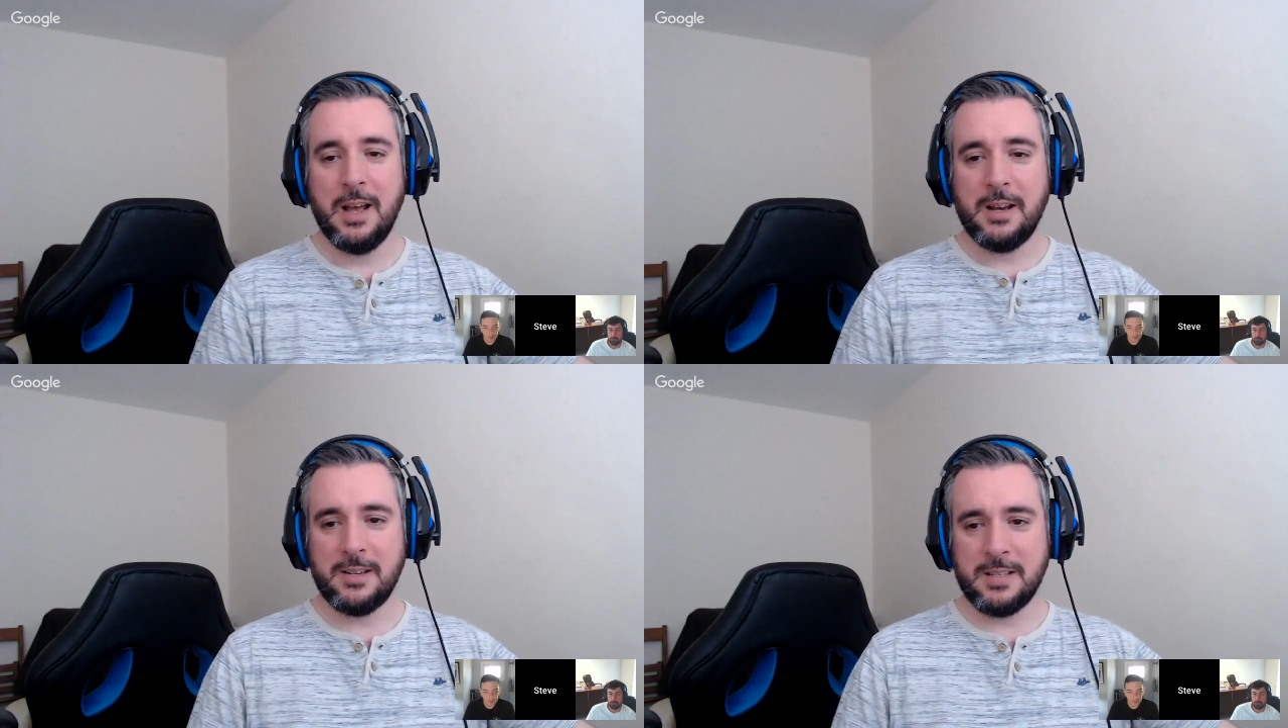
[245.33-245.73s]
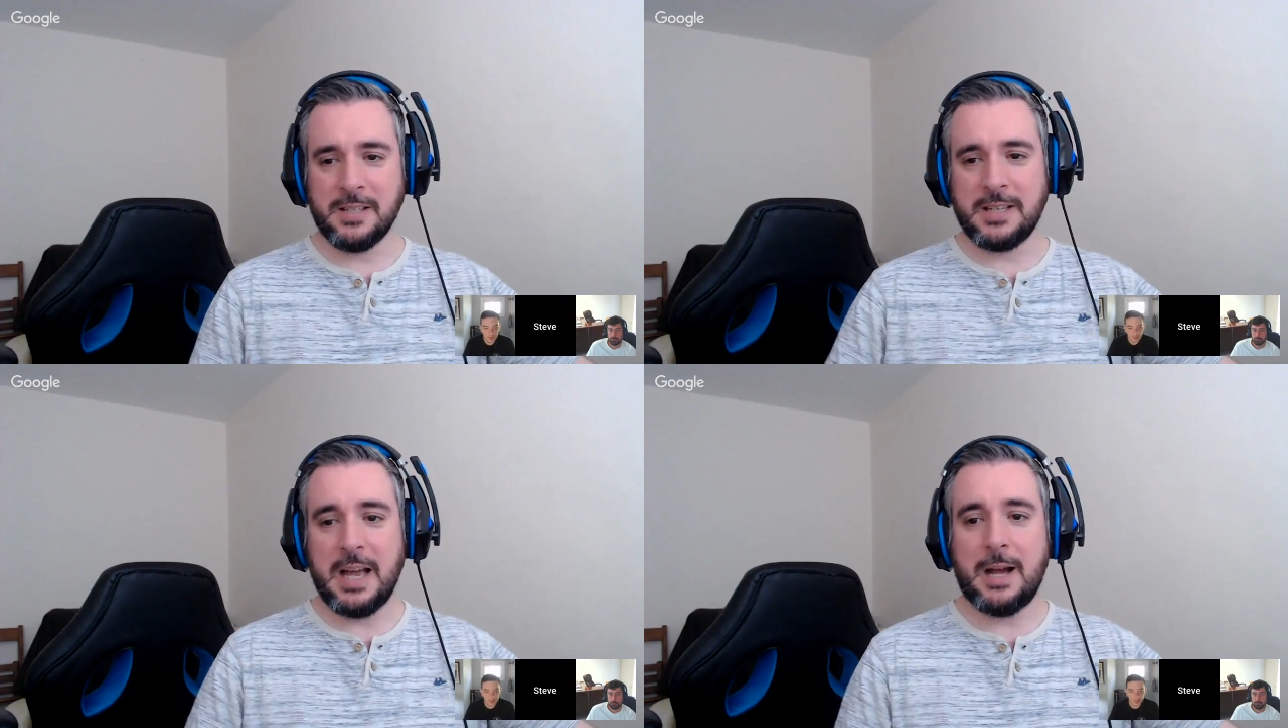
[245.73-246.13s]
because
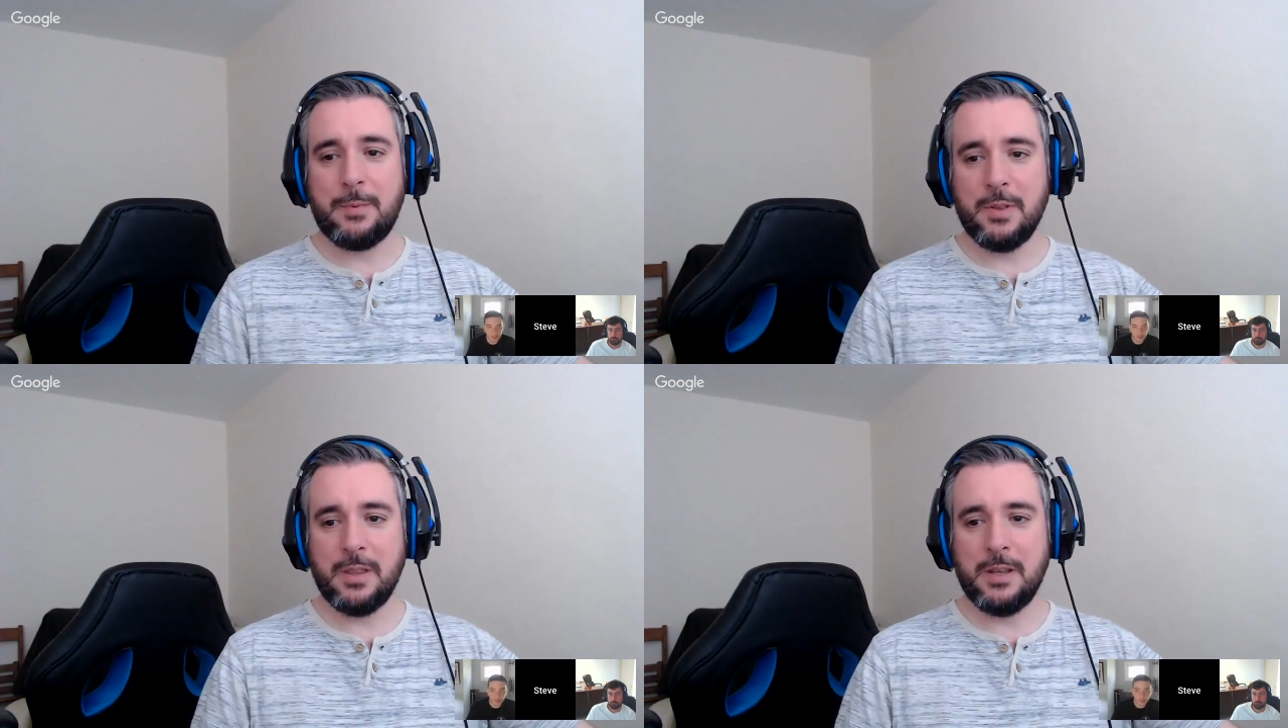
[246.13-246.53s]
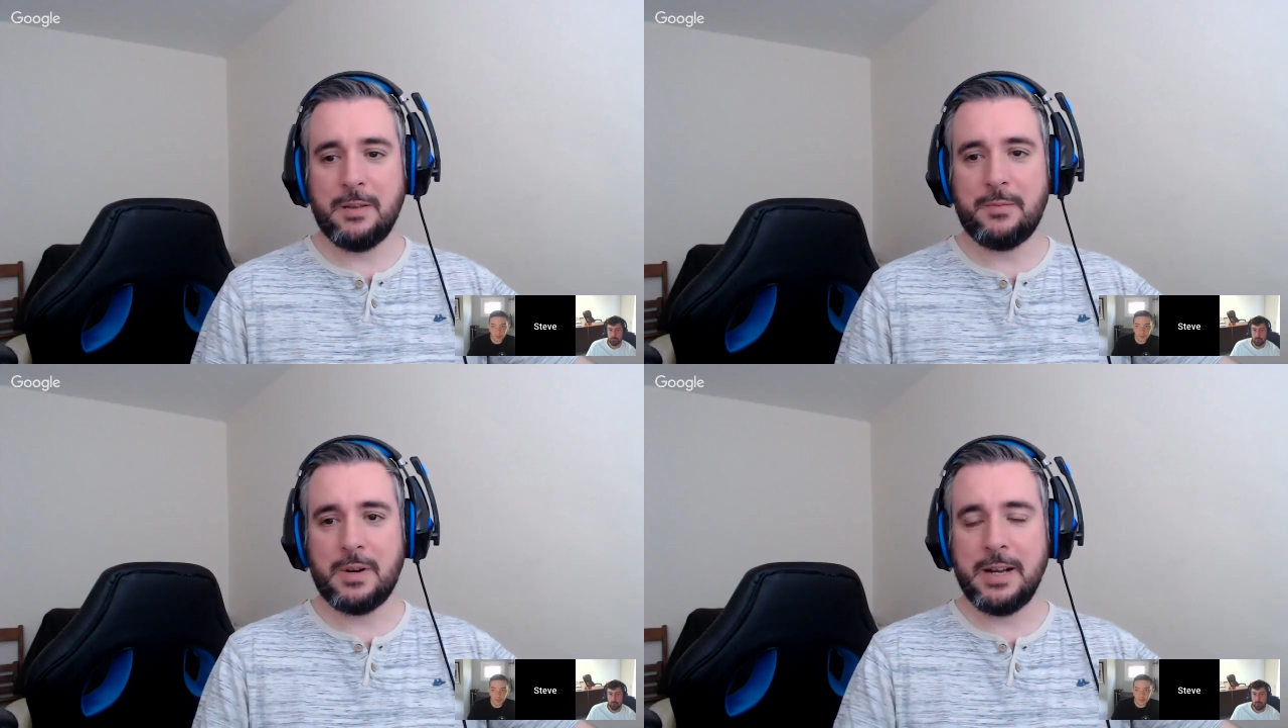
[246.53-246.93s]
there's a gap on
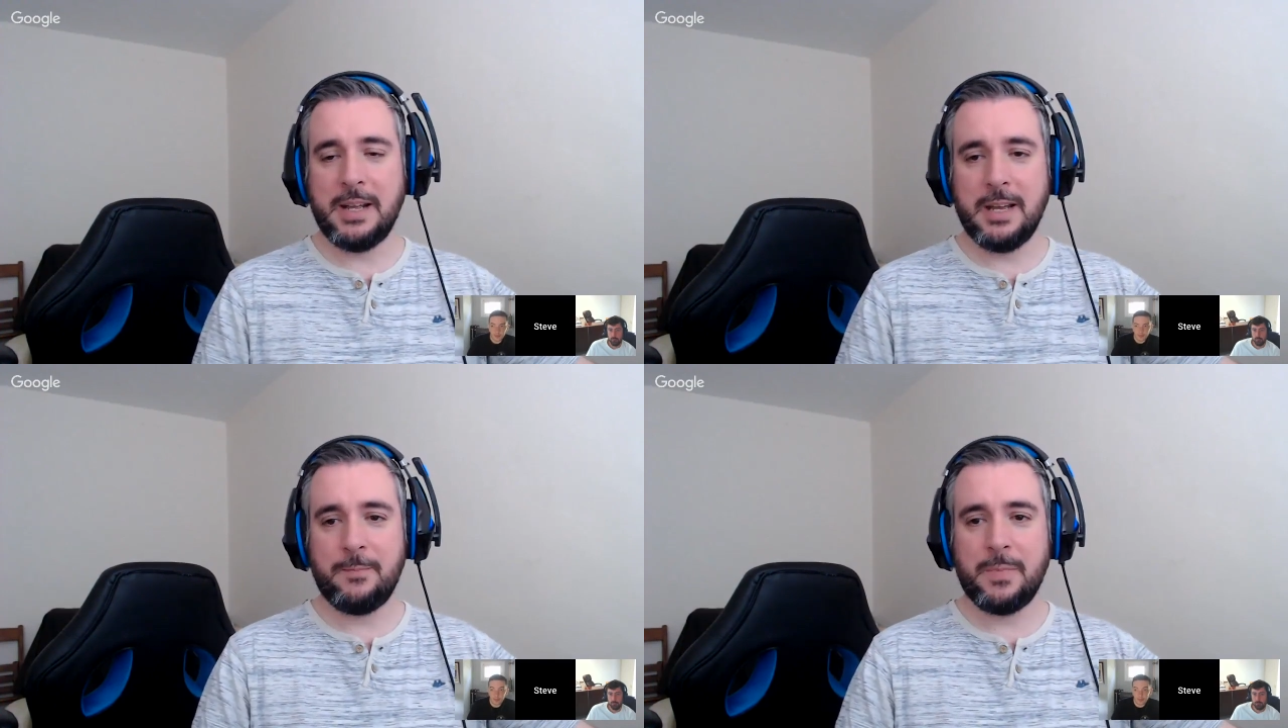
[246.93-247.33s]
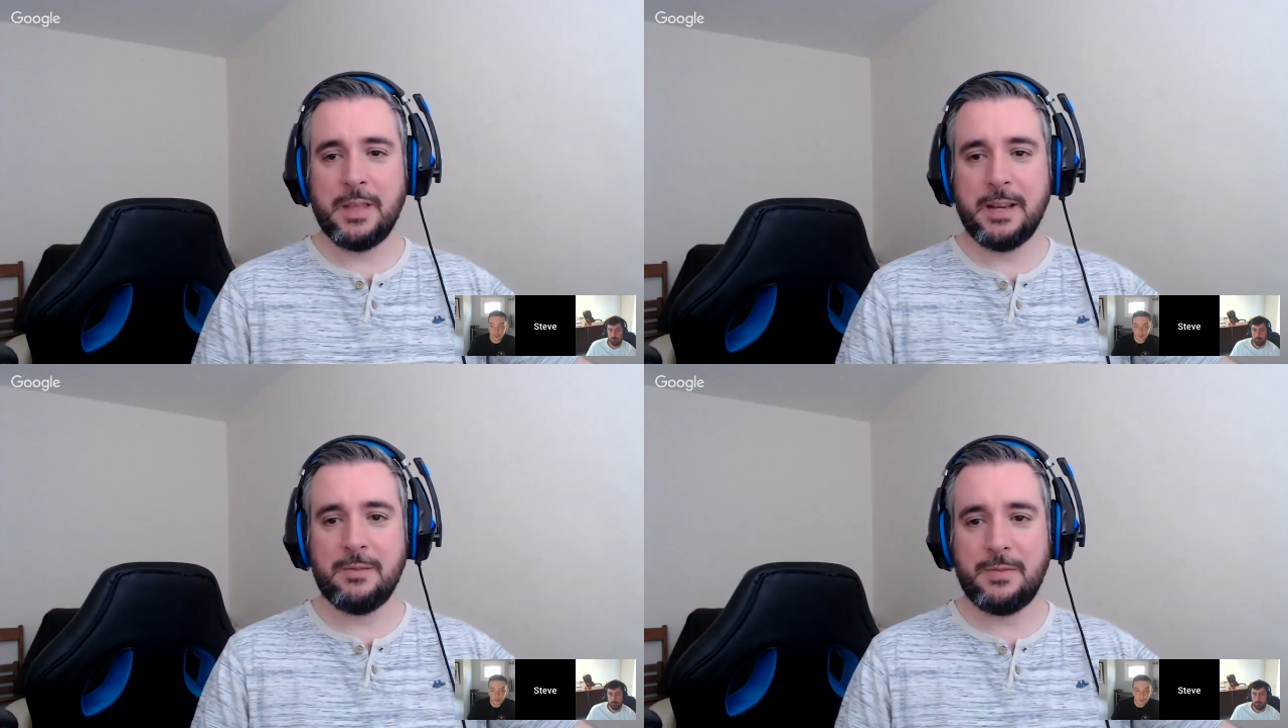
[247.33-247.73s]
the Friday,
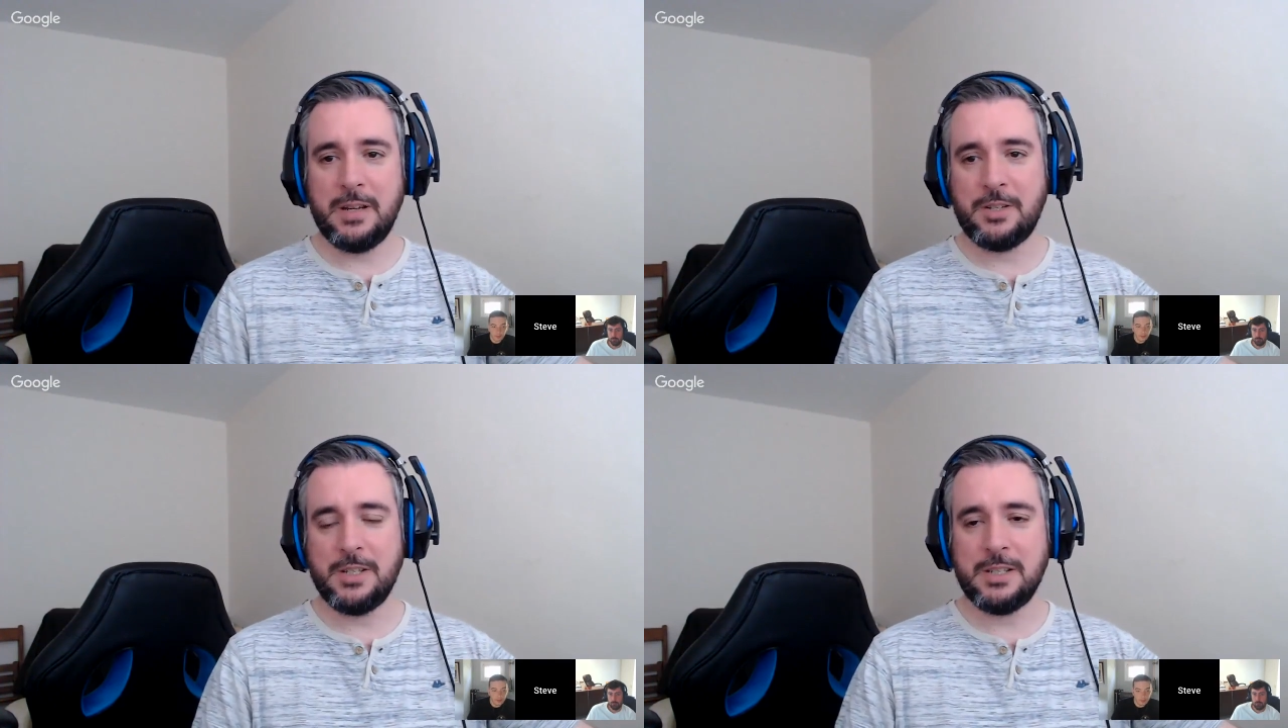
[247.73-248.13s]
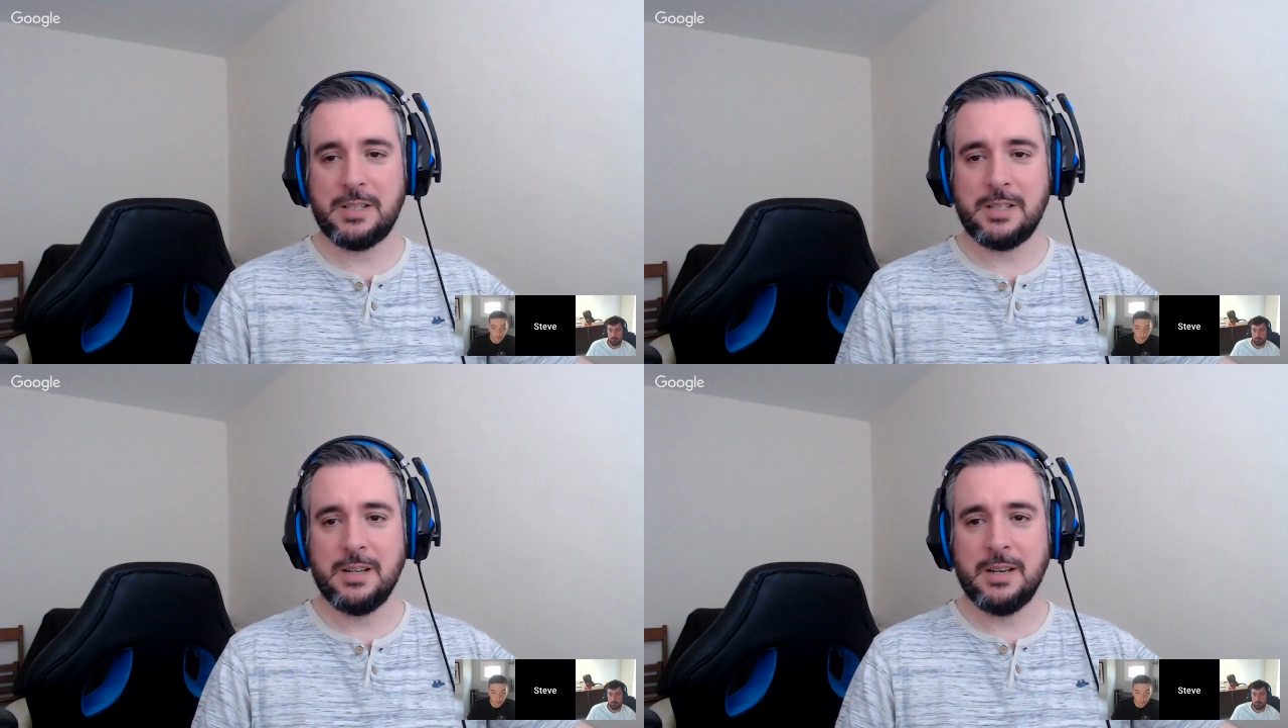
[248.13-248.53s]
like it
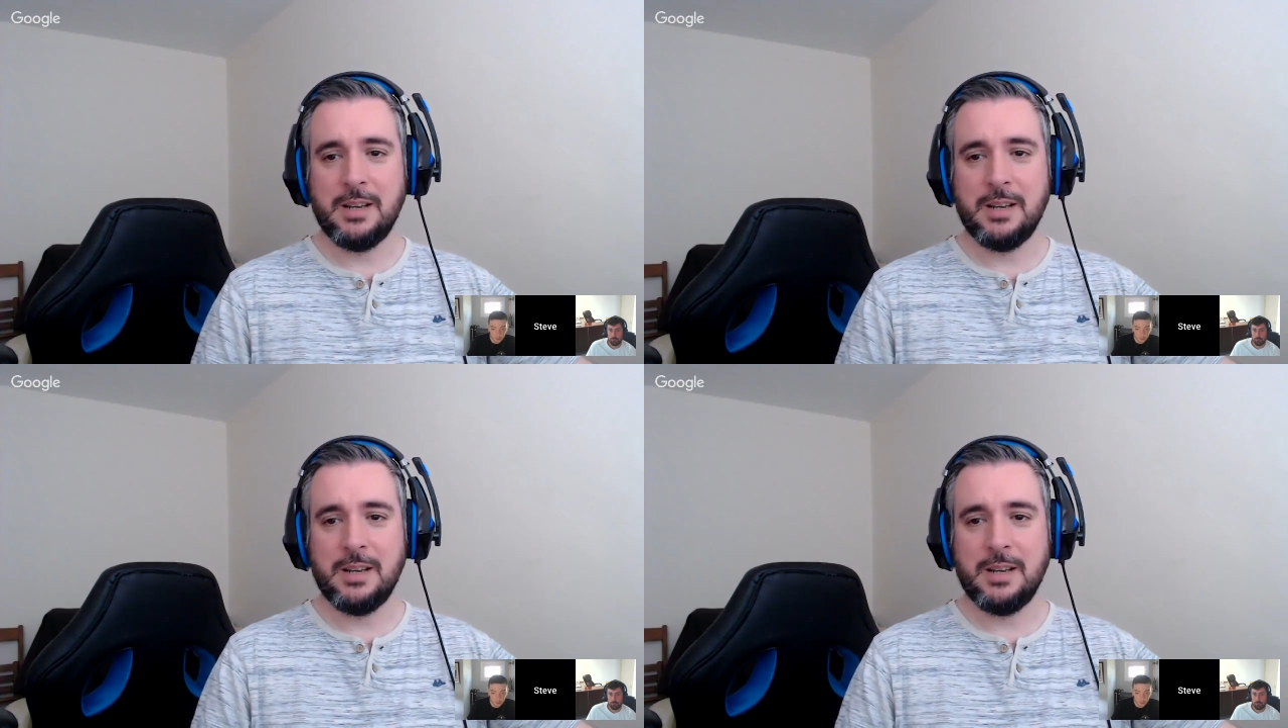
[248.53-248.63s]
finishes,